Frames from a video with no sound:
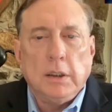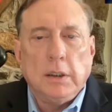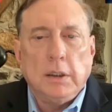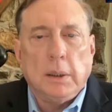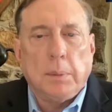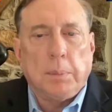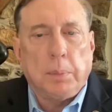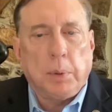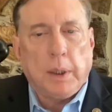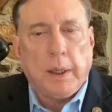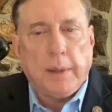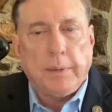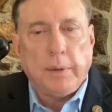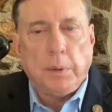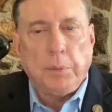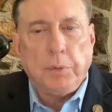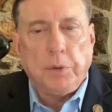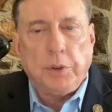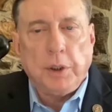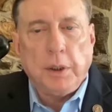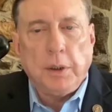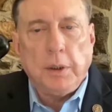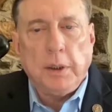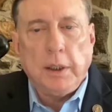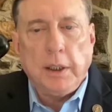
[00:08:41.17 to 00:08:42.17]
The
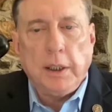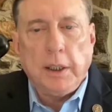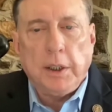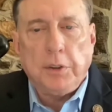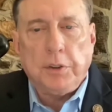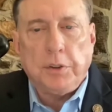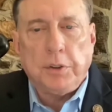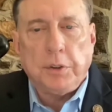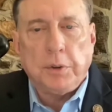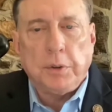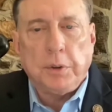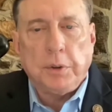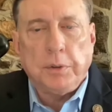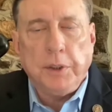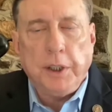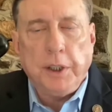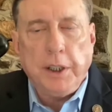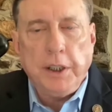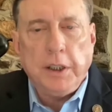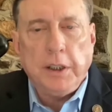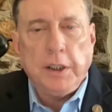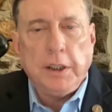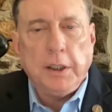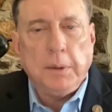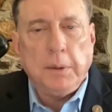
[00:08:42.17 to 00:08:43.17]
problems in
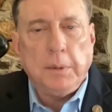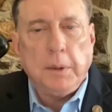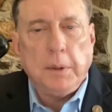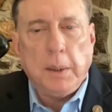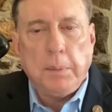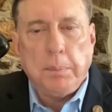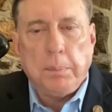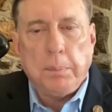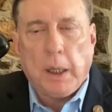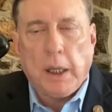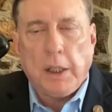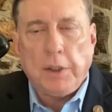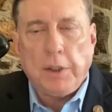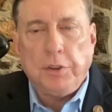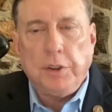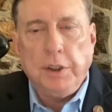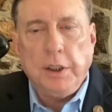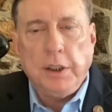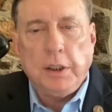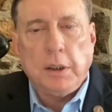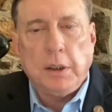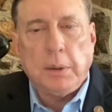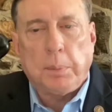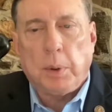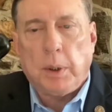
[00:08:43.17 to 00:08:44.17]
Herzegovina and
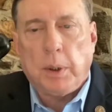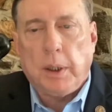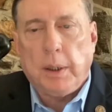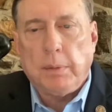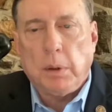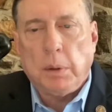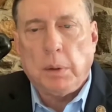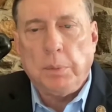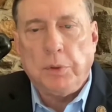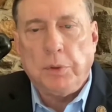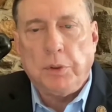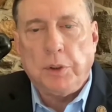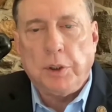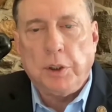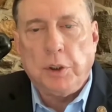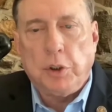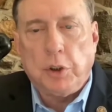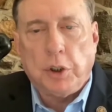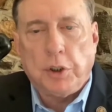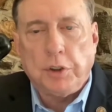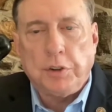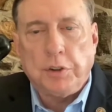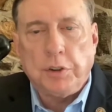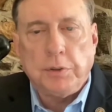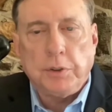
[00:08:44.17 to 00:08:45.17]
Bosnia, the problems in
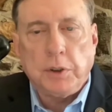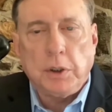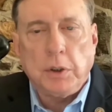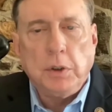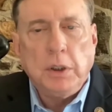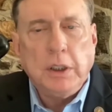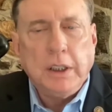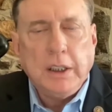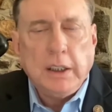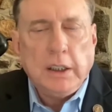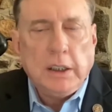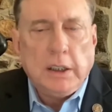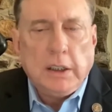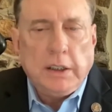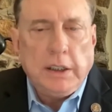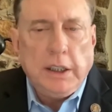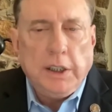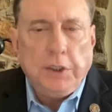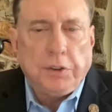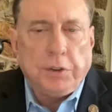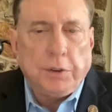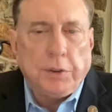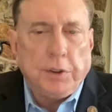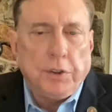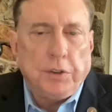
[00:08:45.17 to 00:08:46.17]
Kosovo,
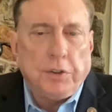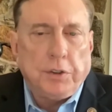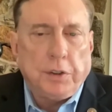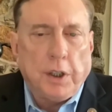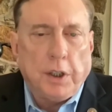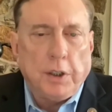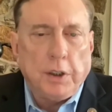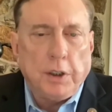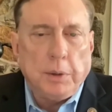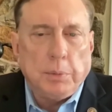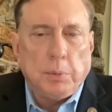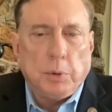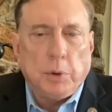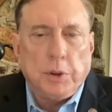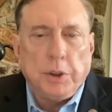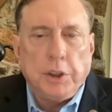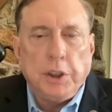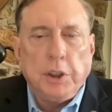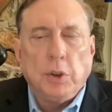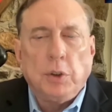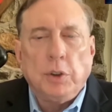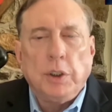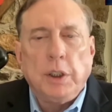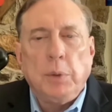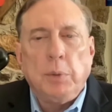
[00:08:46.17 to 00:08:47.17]
these are insoluble. And
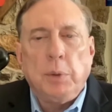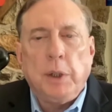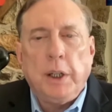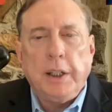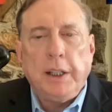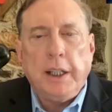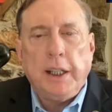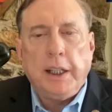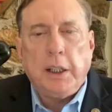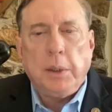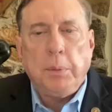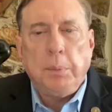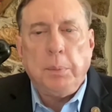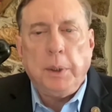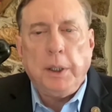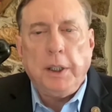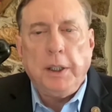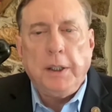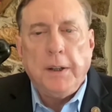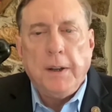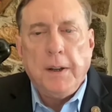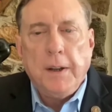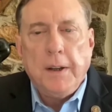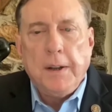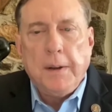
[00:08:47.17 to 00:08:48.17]
the only way they can
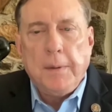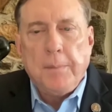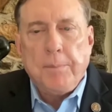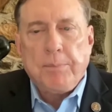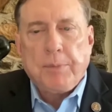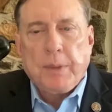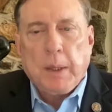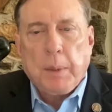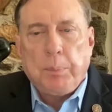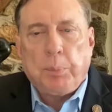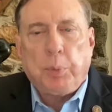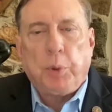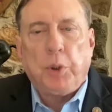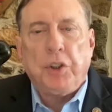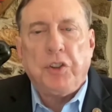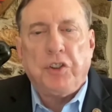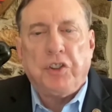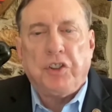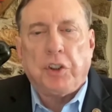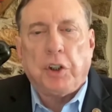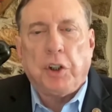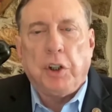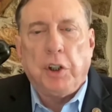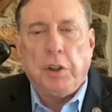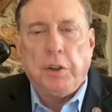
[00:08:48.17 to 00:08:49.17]
be
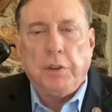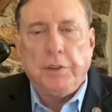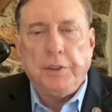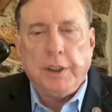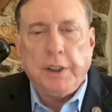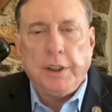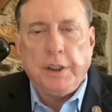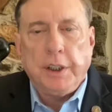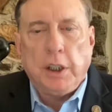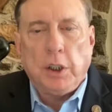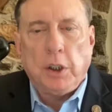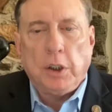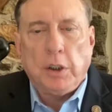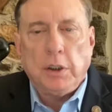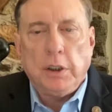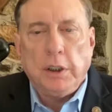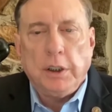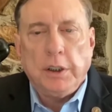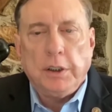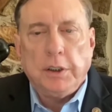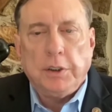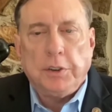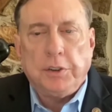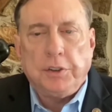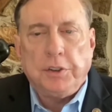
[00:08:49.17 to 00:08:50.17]
preserved in
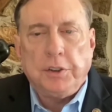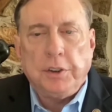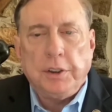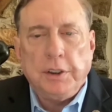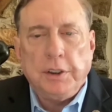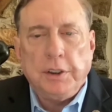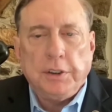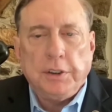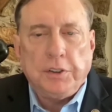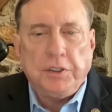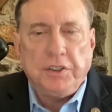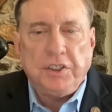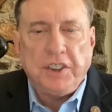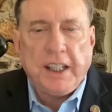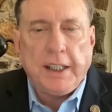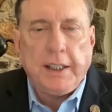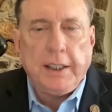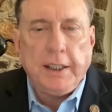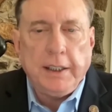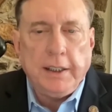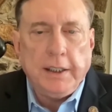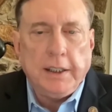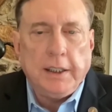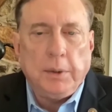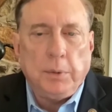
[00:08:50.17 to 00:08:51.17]
the
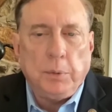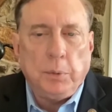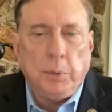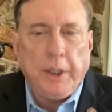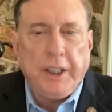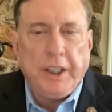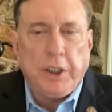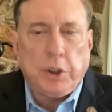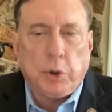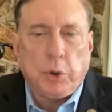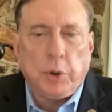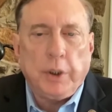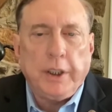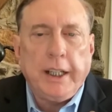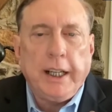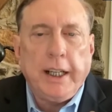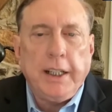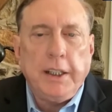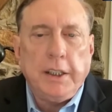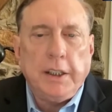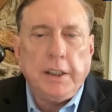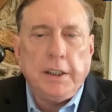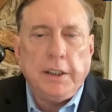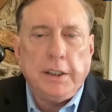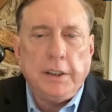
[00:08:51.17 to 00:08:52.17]
setting that we
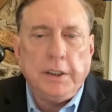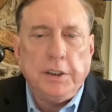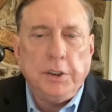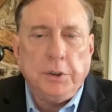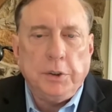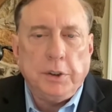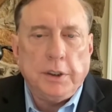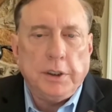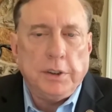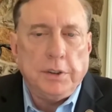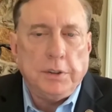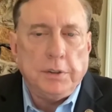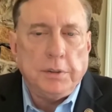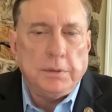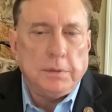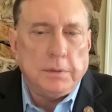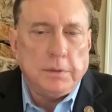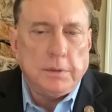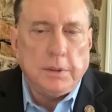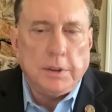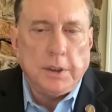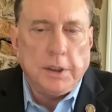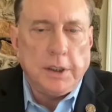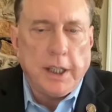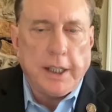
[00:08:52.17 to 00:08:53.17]
created in
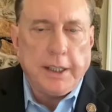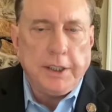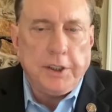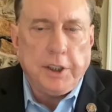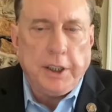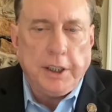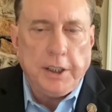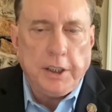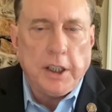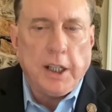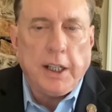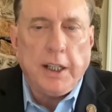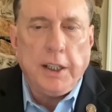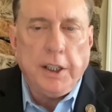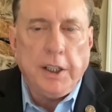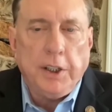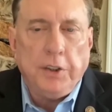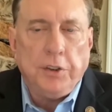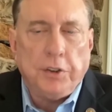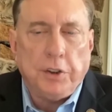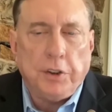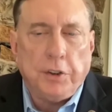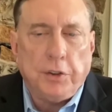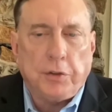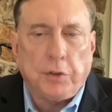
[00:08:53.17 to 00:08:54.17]
the
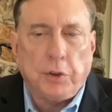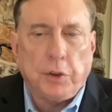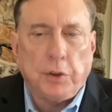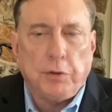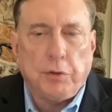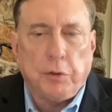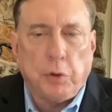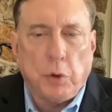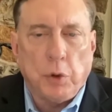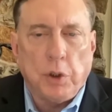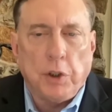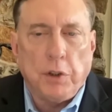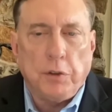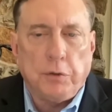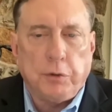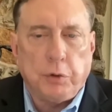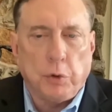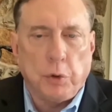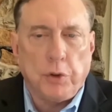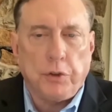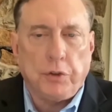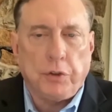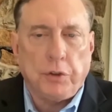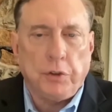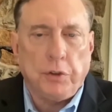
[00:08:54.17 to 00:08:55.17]
1990s is for foreign
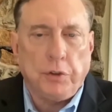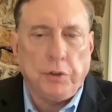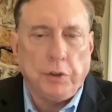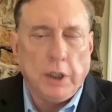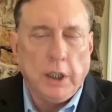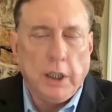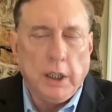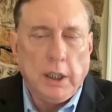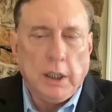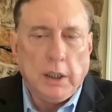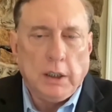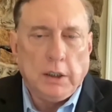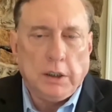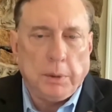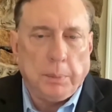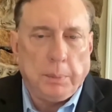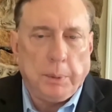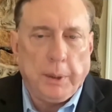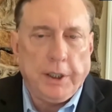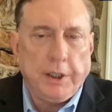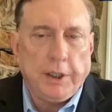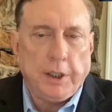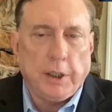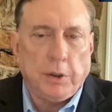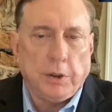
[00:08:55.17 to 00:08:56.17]
forces to
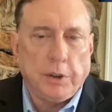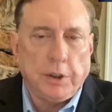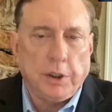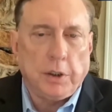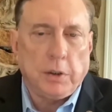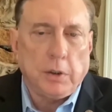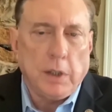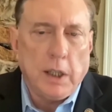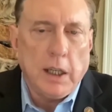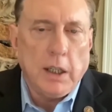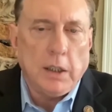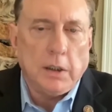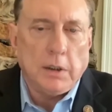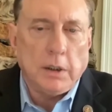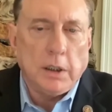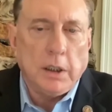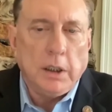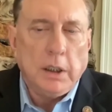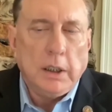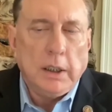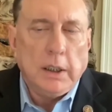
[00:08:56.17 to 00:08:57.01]
be there on the ground.